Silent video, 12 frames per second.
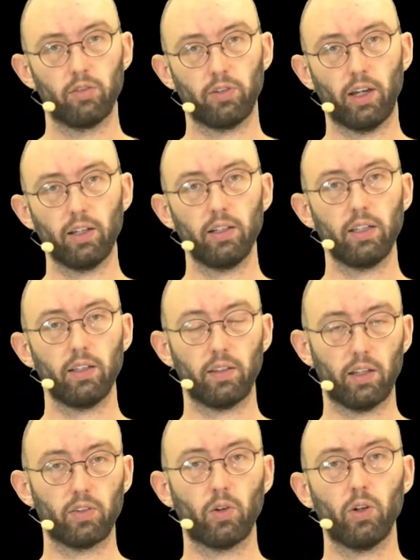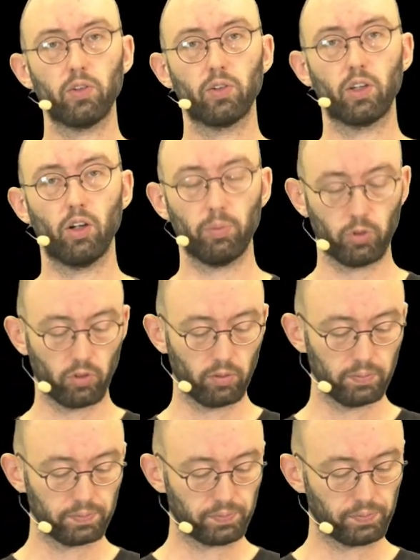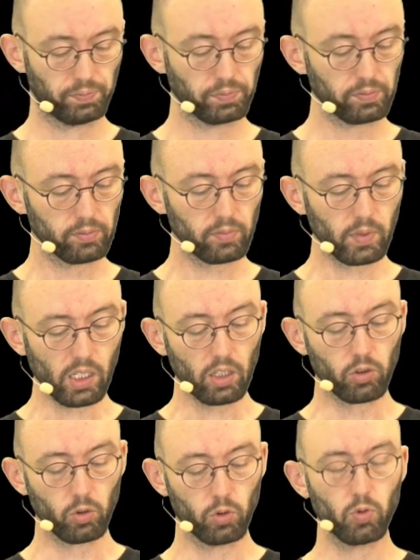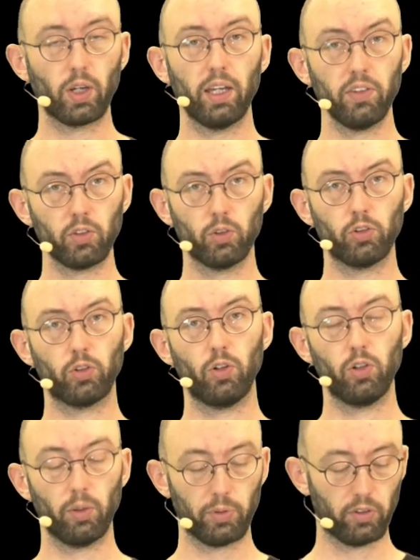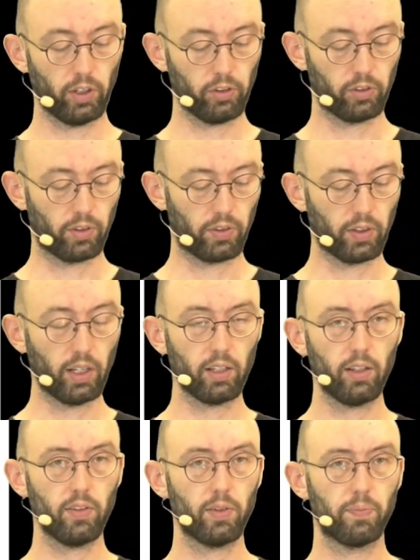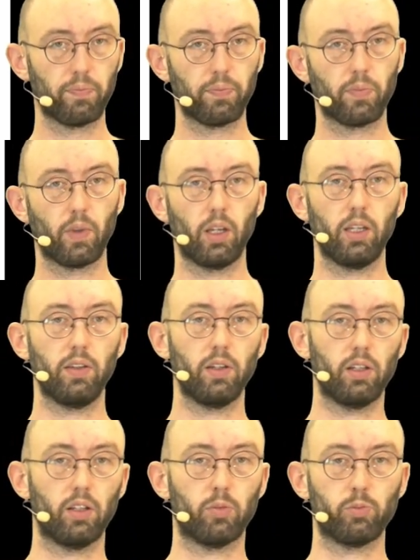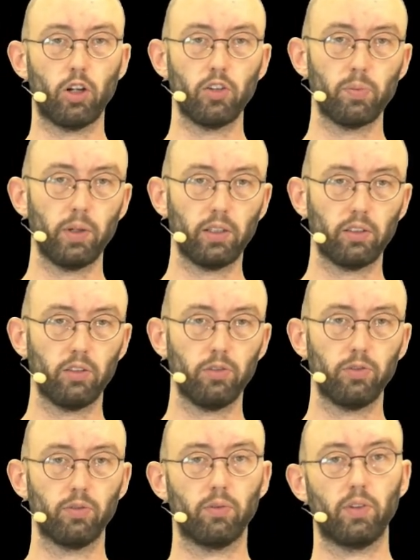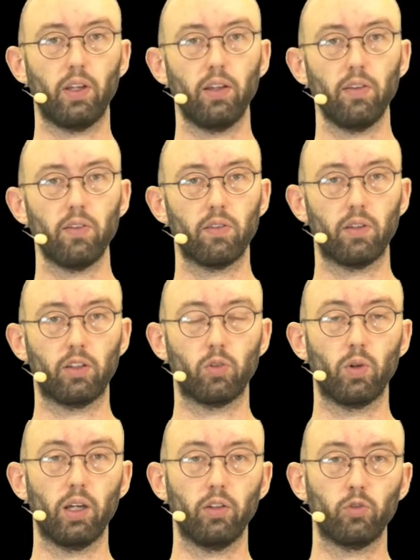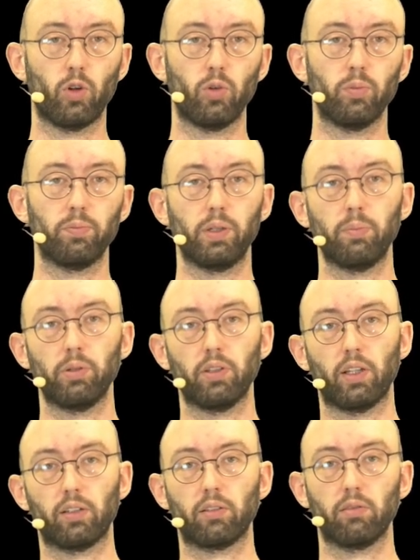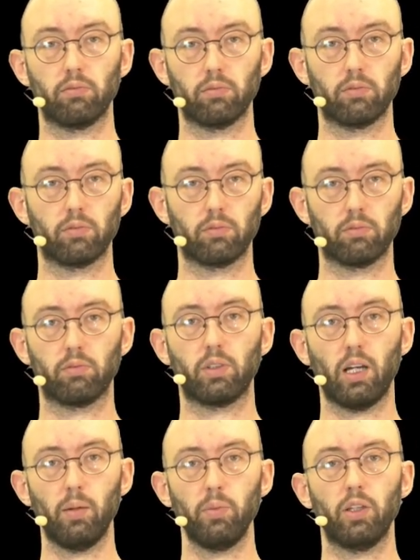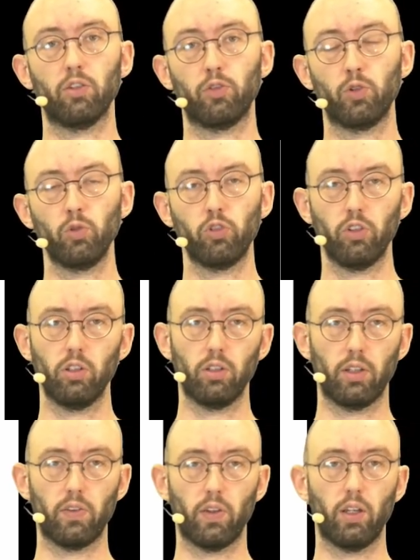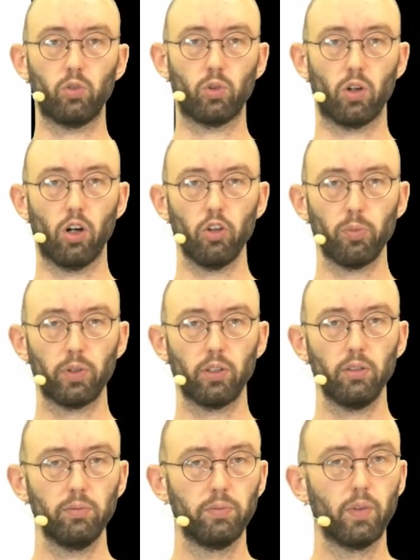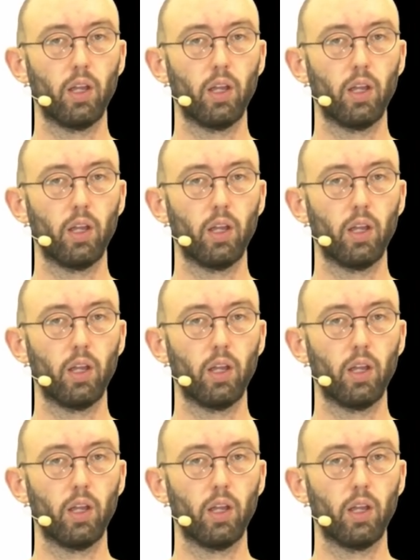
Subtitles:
Finally, there's also the option to do case control observational studies, either in a prospective sense, that you enroll people that come in the future, let's say, to your hospital,